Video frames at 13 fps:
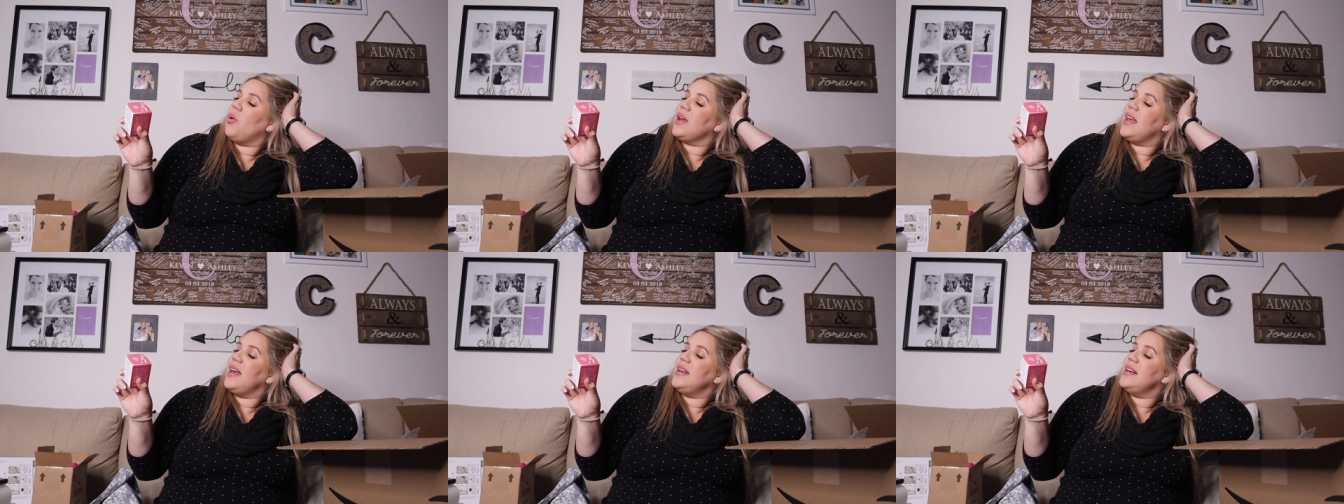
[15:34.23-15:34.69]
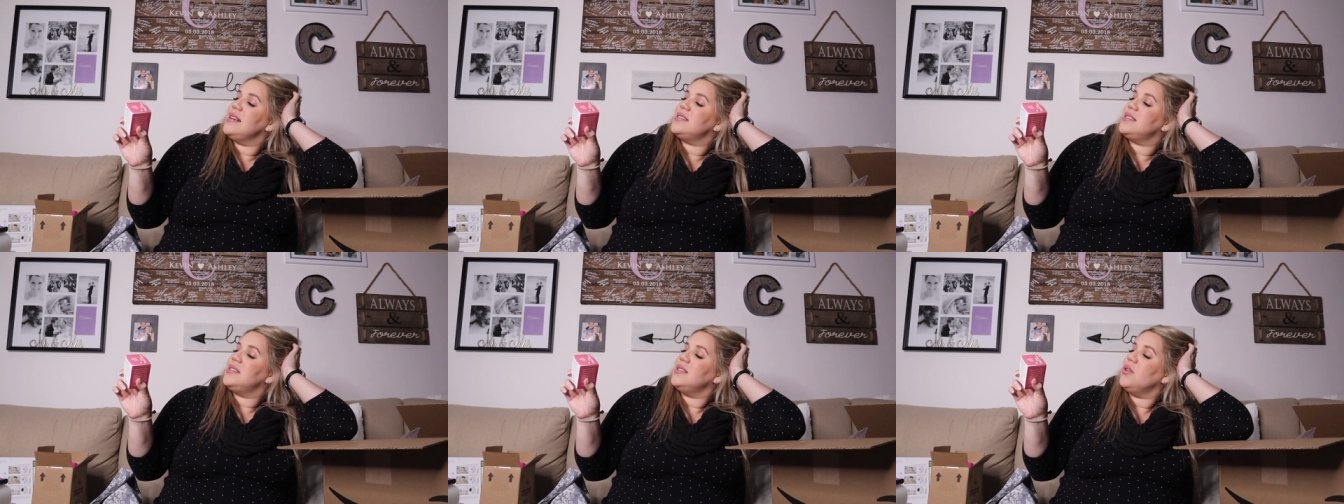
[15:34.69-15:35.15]

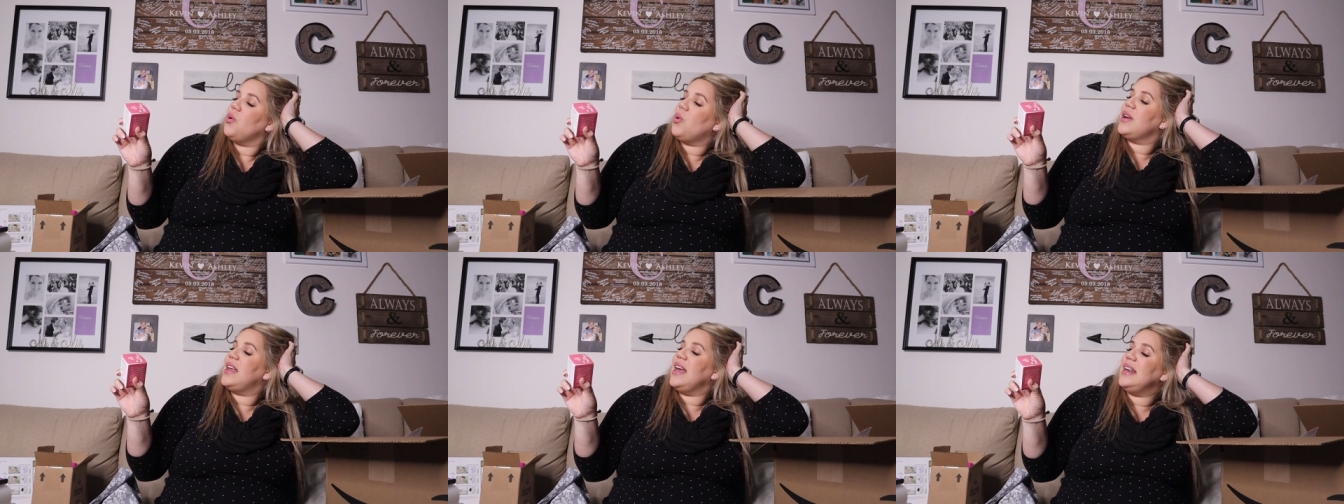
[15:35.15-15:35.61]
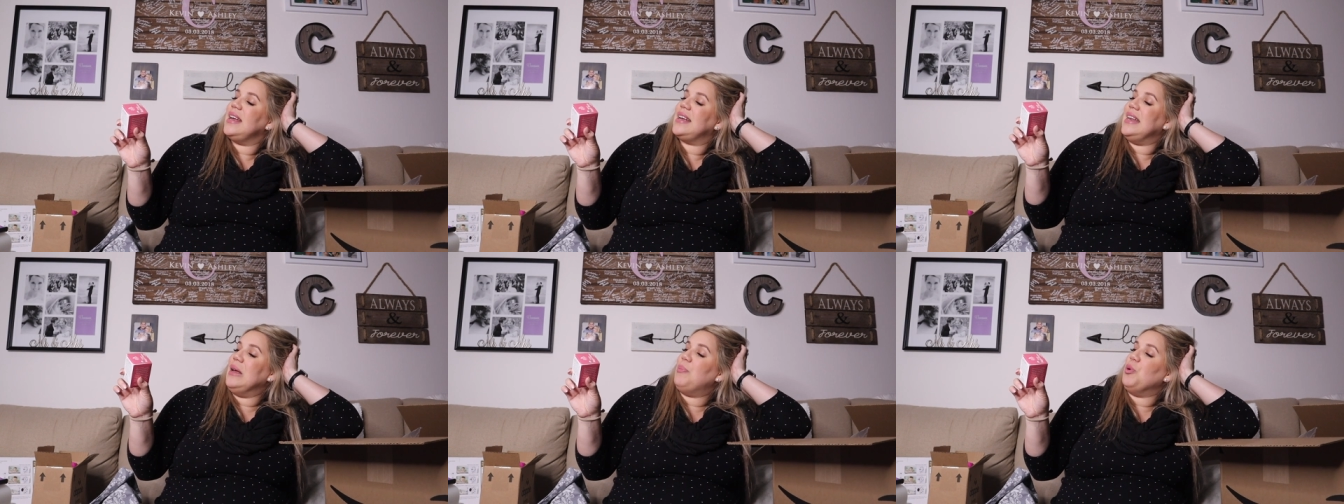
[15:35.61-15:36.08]
Organics
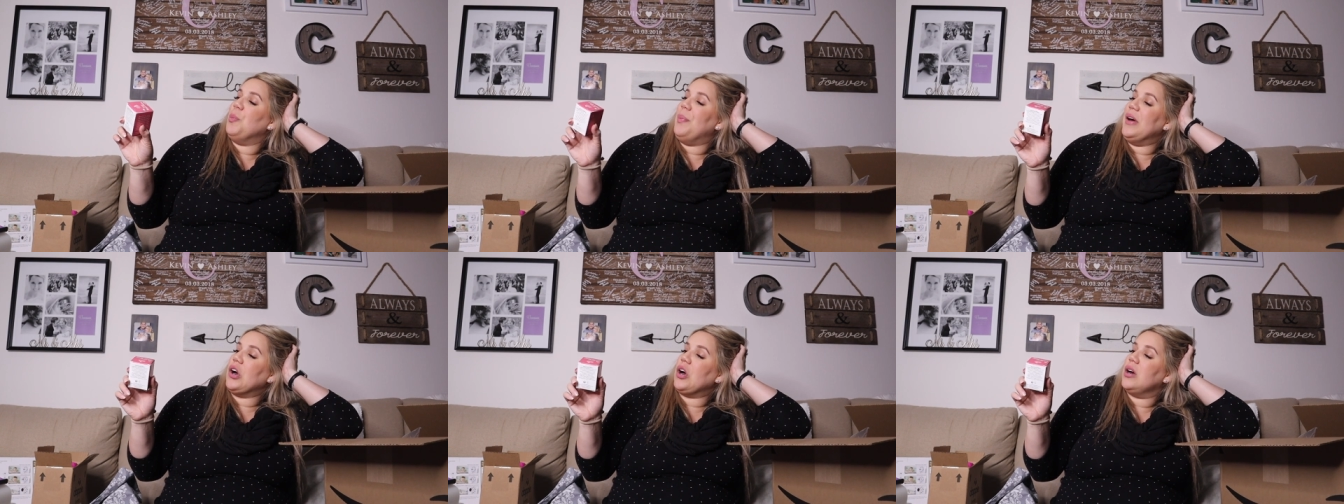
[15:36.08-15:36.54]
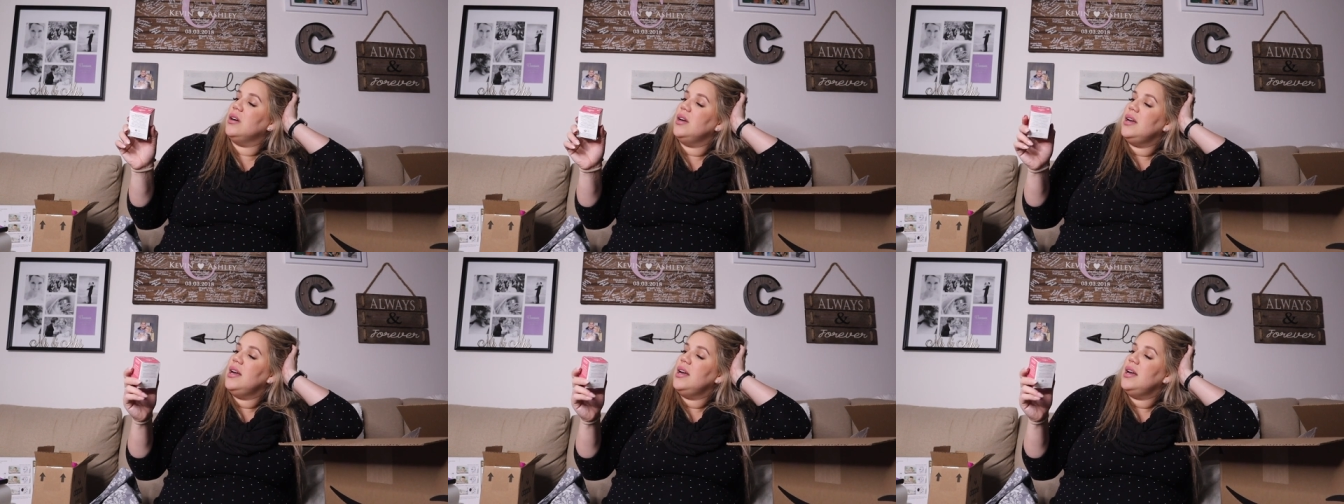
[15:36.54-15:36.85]
Organic Nipple Butter.